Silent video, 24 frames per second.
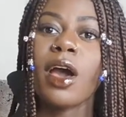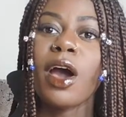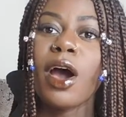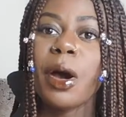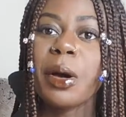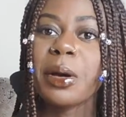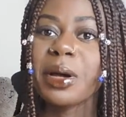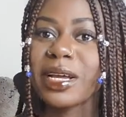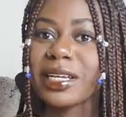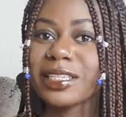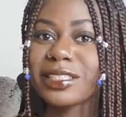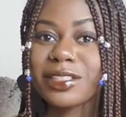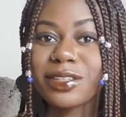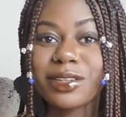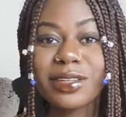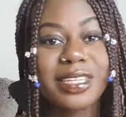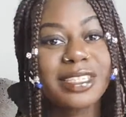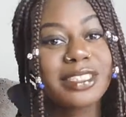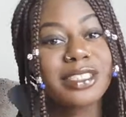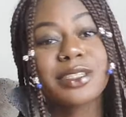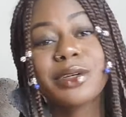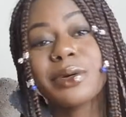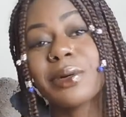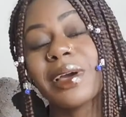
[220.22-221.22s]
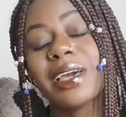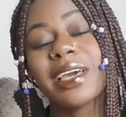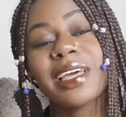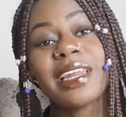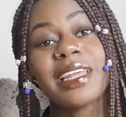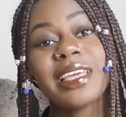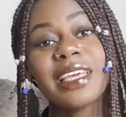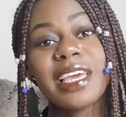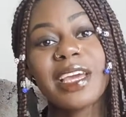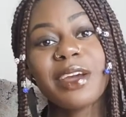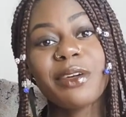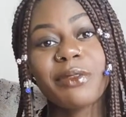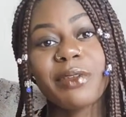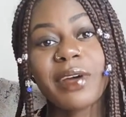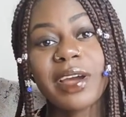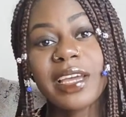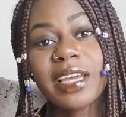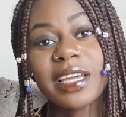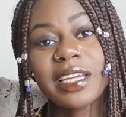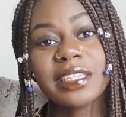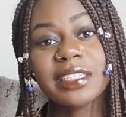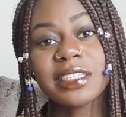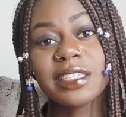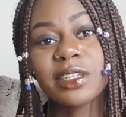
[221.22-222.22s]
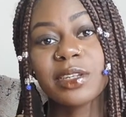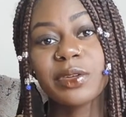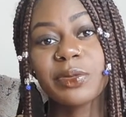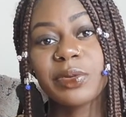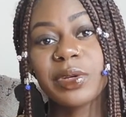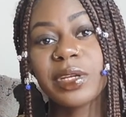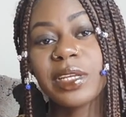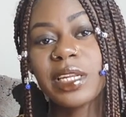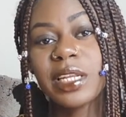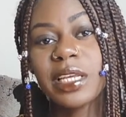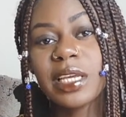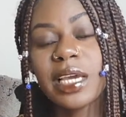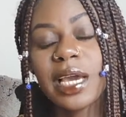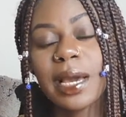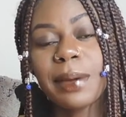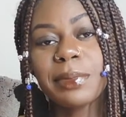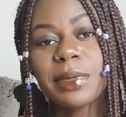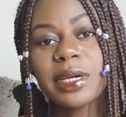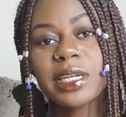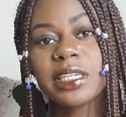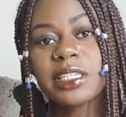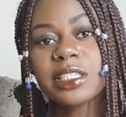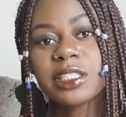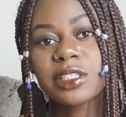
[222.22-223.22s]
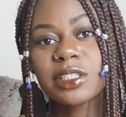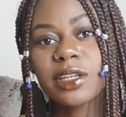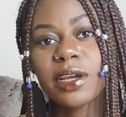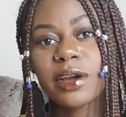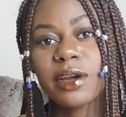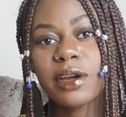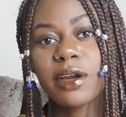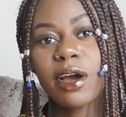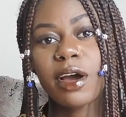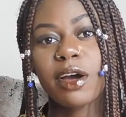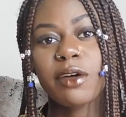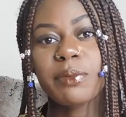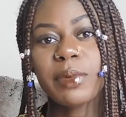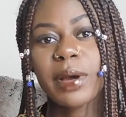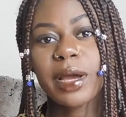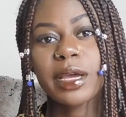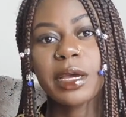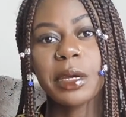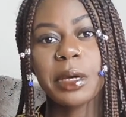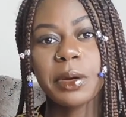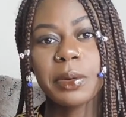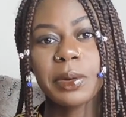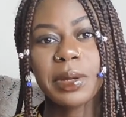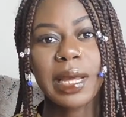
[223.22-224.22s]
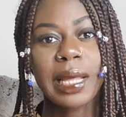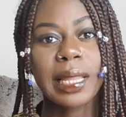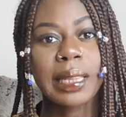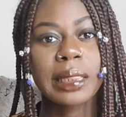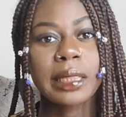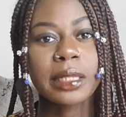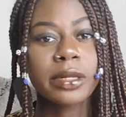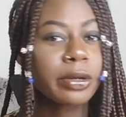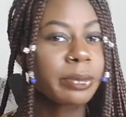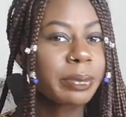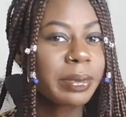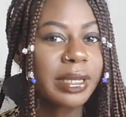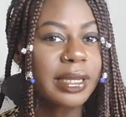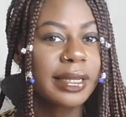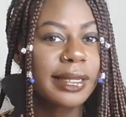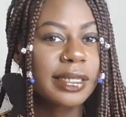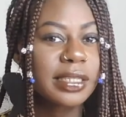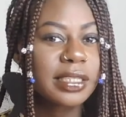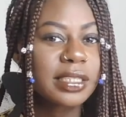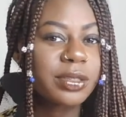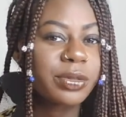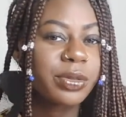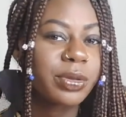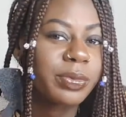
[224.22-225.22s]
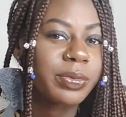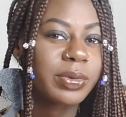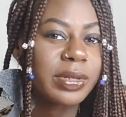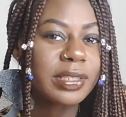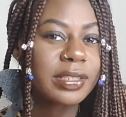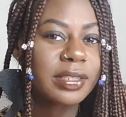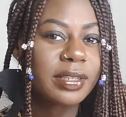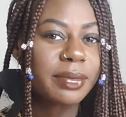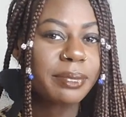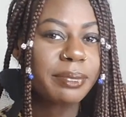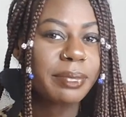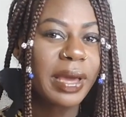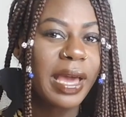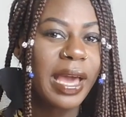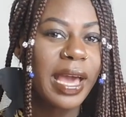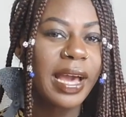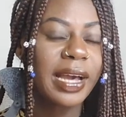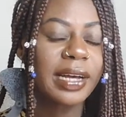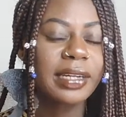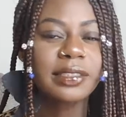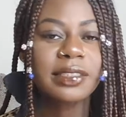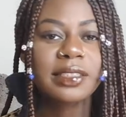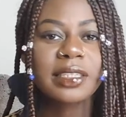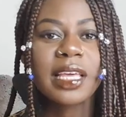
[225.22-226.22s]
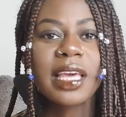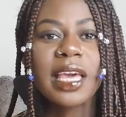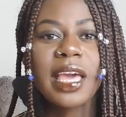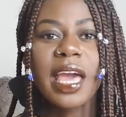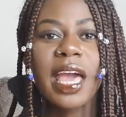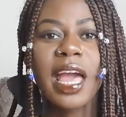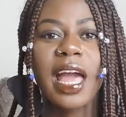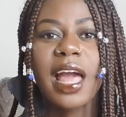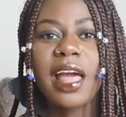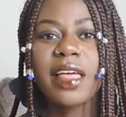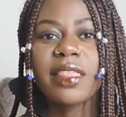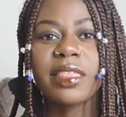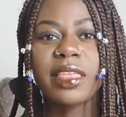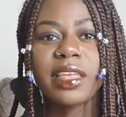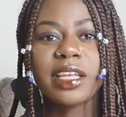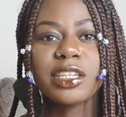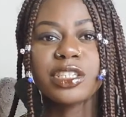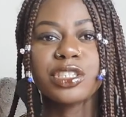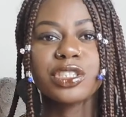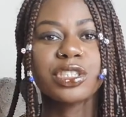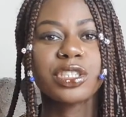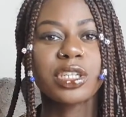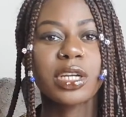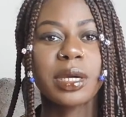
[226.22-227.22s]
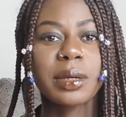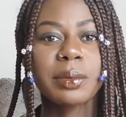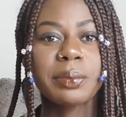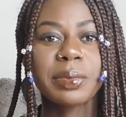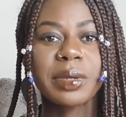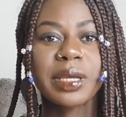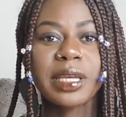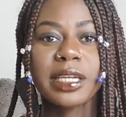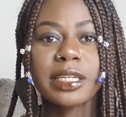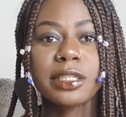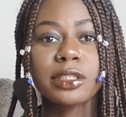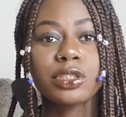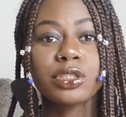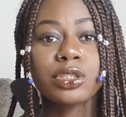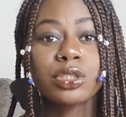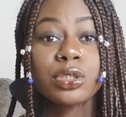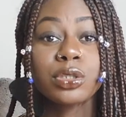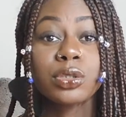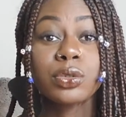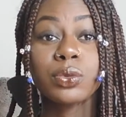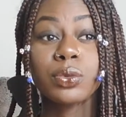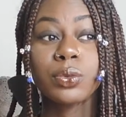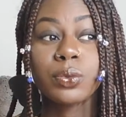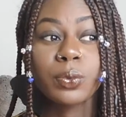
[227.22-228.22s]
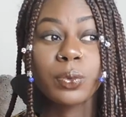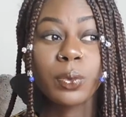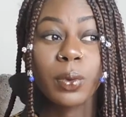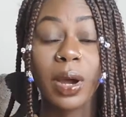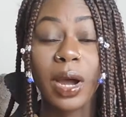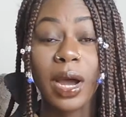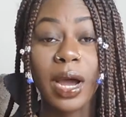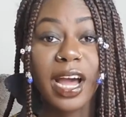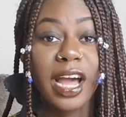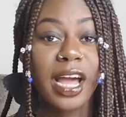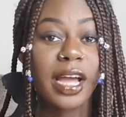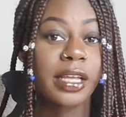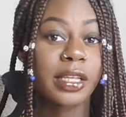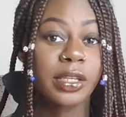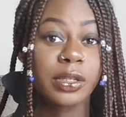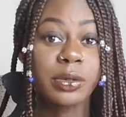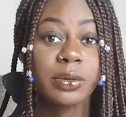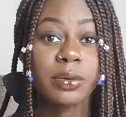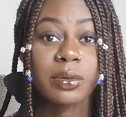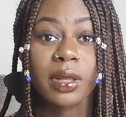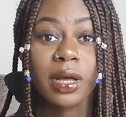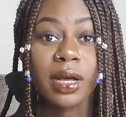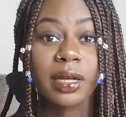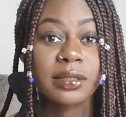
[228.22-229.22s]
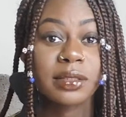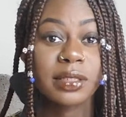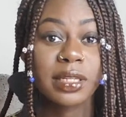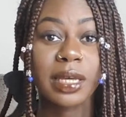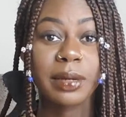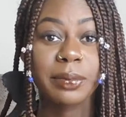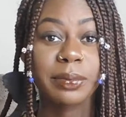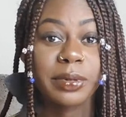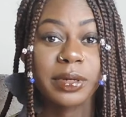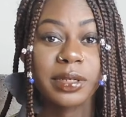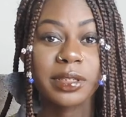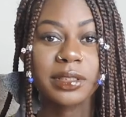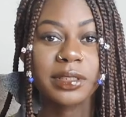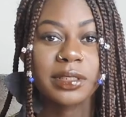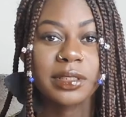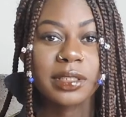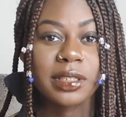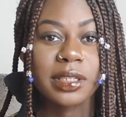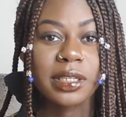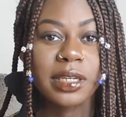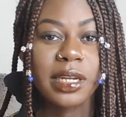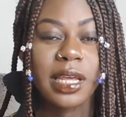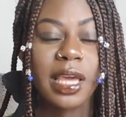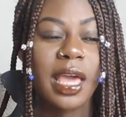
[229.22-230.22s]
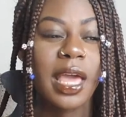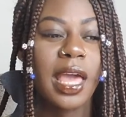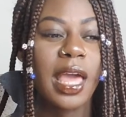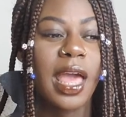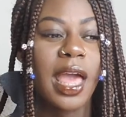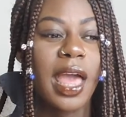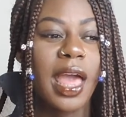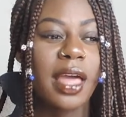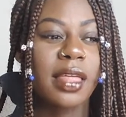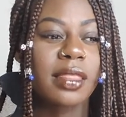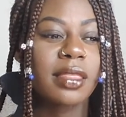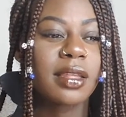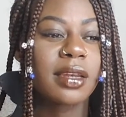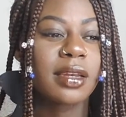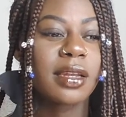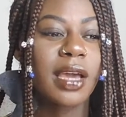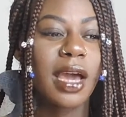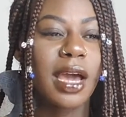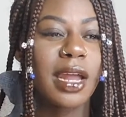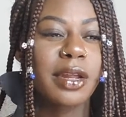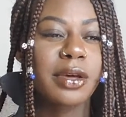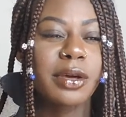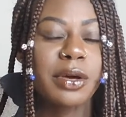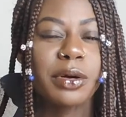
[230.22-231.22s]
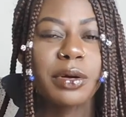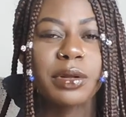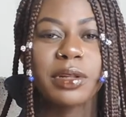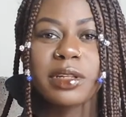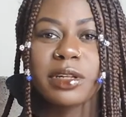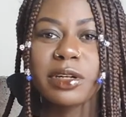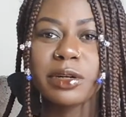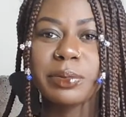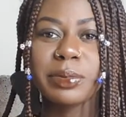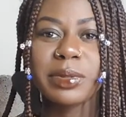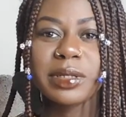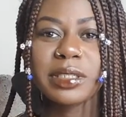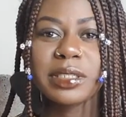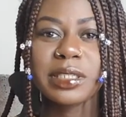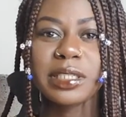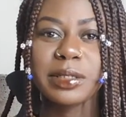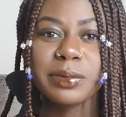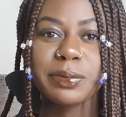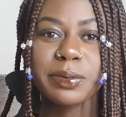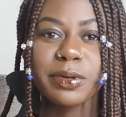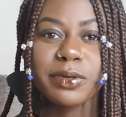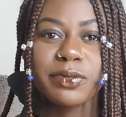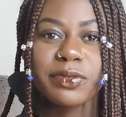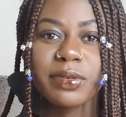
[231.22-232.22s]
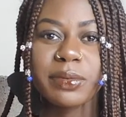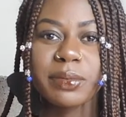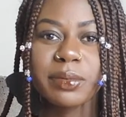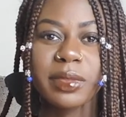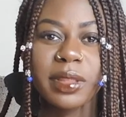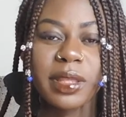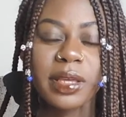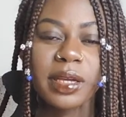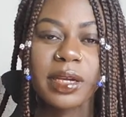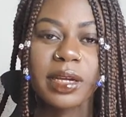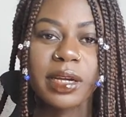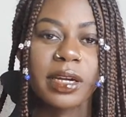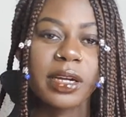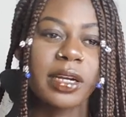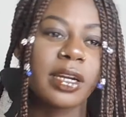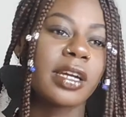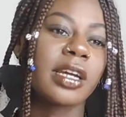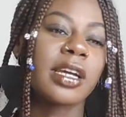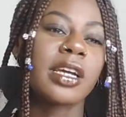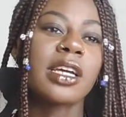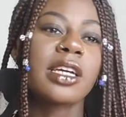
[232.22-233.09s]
Okay, so let's go ahead and get right into the reading. I'm going to start off by going a little bit into the recent past and then jump into why you lost that person and then kind of go a little bit deeper from there.